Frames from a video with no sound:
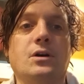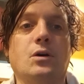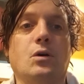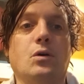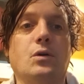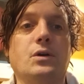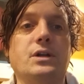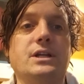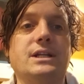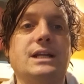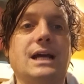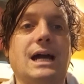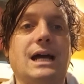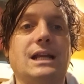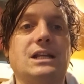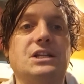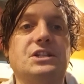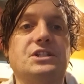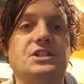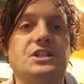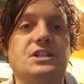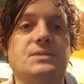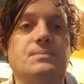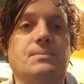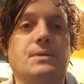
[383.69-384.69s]
or indeed
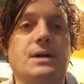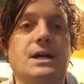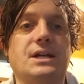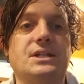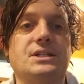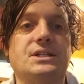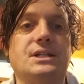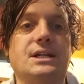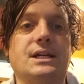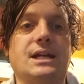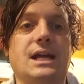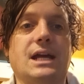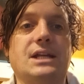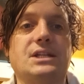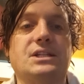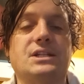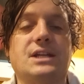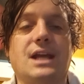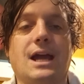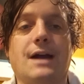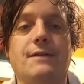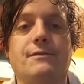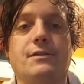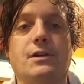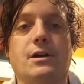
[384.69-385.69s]
Atlas Express against
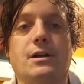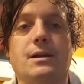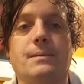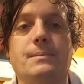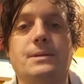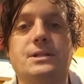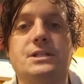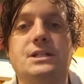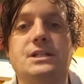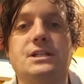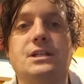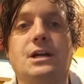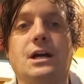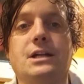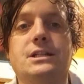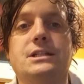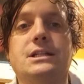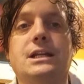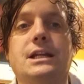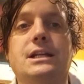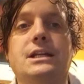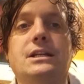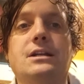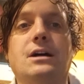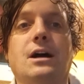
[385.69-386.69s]
Kafka Limited
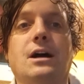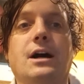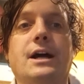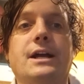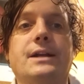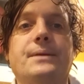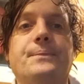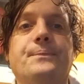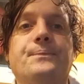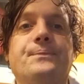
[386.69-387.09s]
1989.